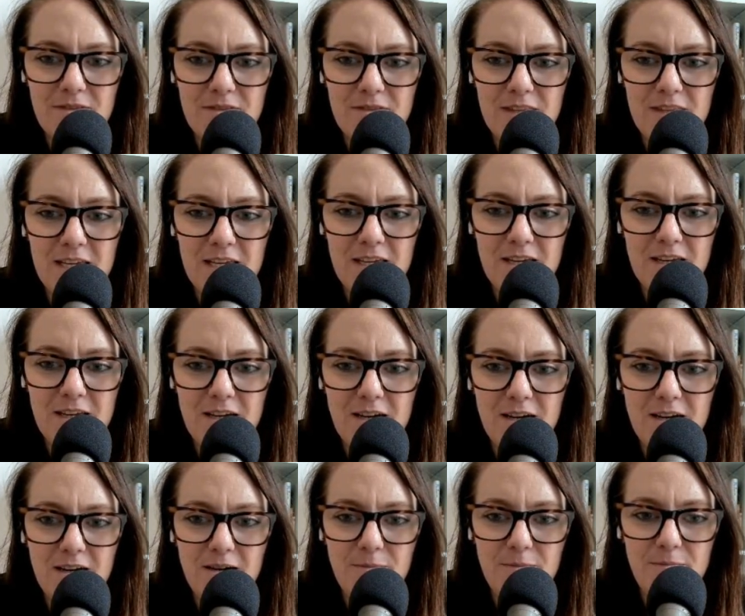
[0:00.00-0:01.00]
Think
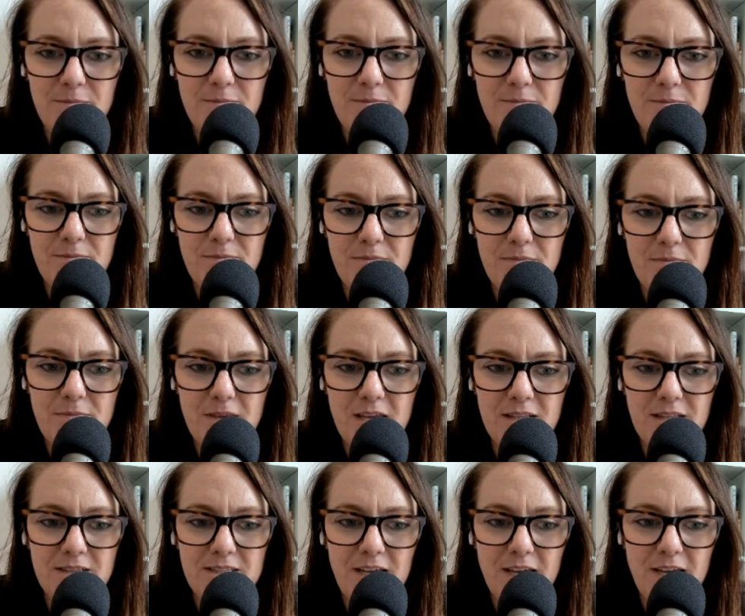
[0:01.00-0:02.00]

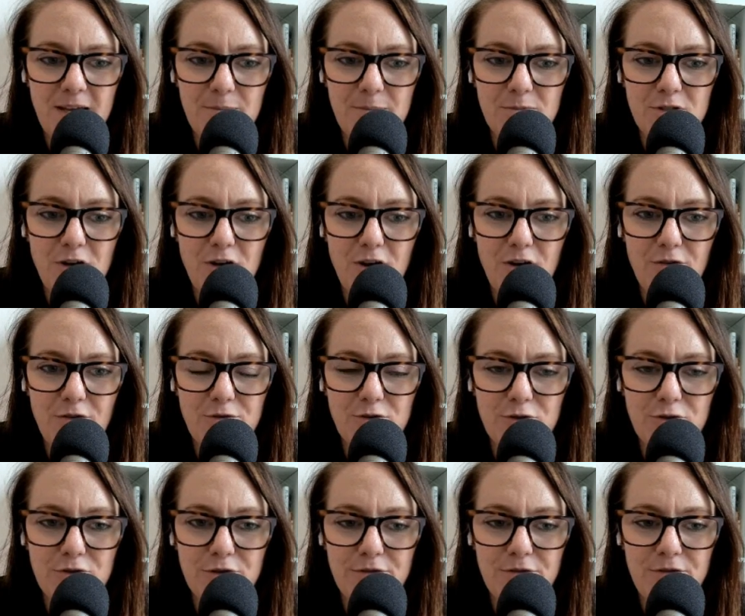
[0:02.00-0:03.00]
in terms of
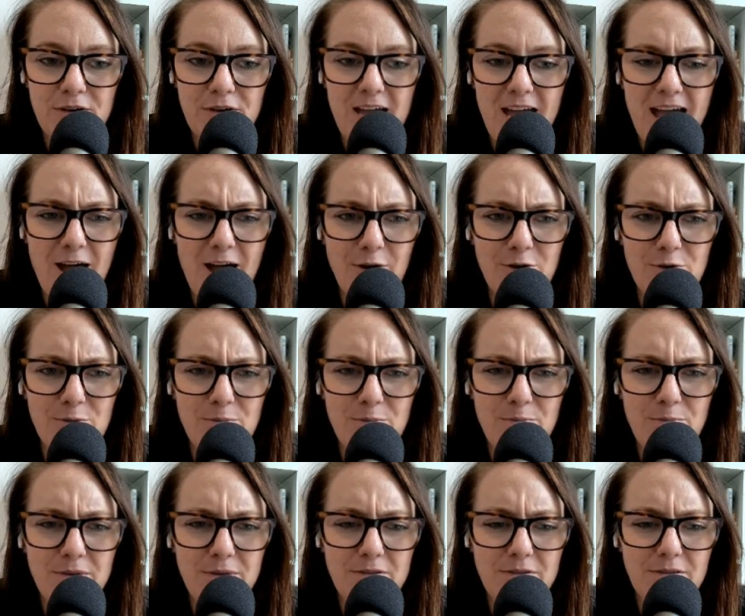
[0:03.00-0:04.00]
sort of how you
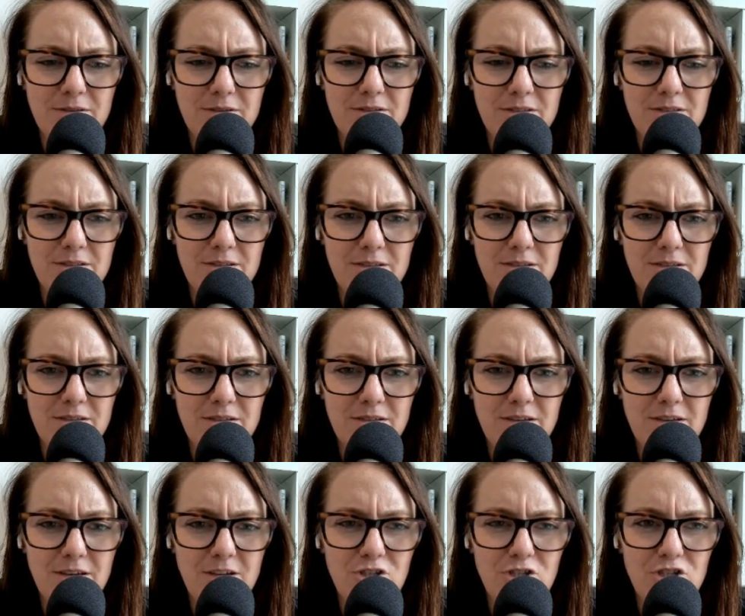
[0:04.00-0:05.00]
build
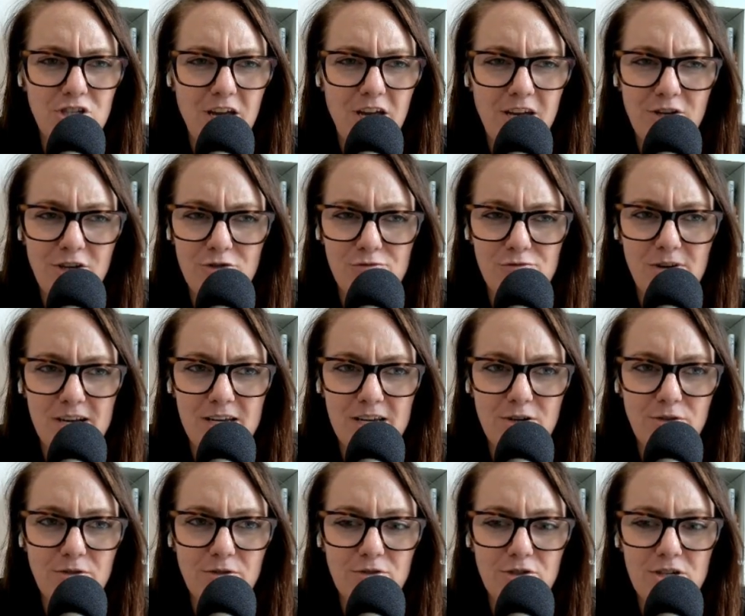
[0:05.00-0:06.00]
a change ready
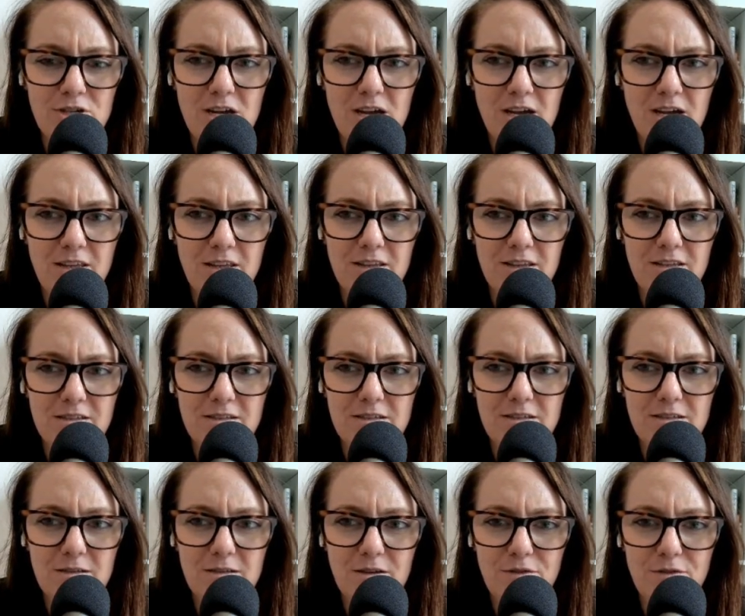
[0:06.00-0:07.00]
culture. I think there's
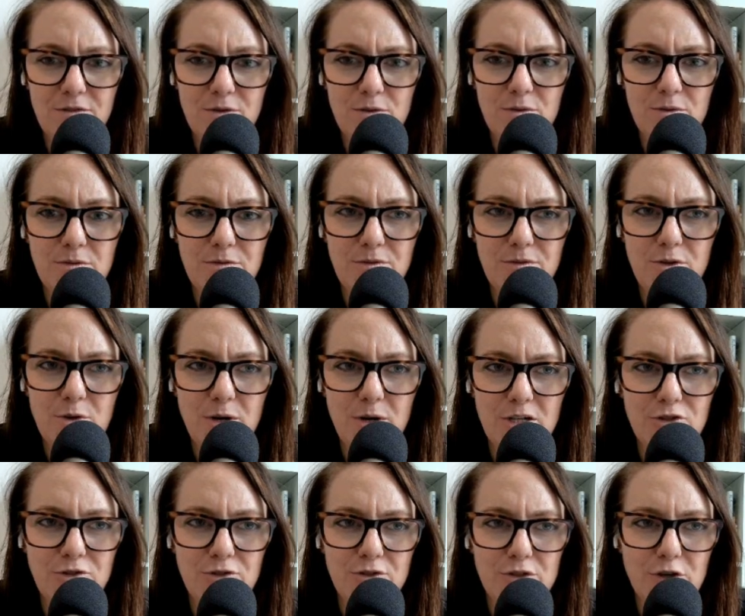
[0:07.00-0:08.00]
a few
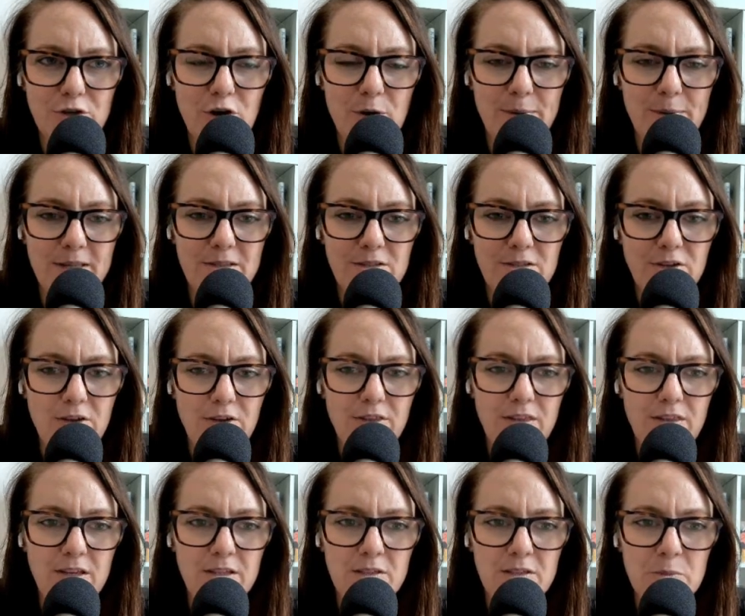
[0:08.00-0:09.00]
questions or comments on
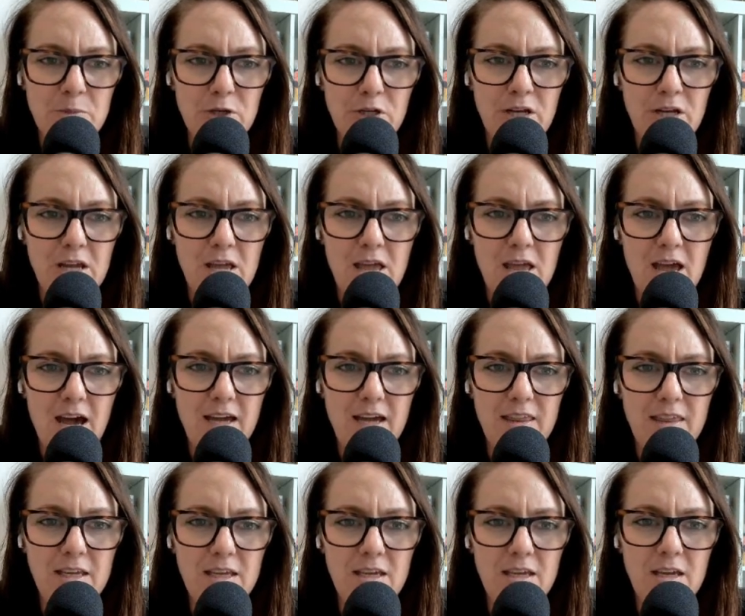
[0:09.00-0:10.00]
this, but I
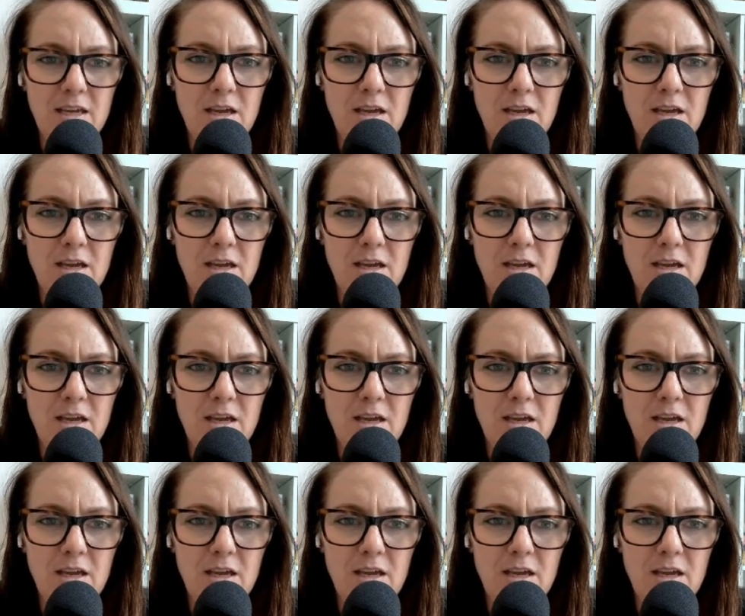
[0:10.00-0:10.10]
think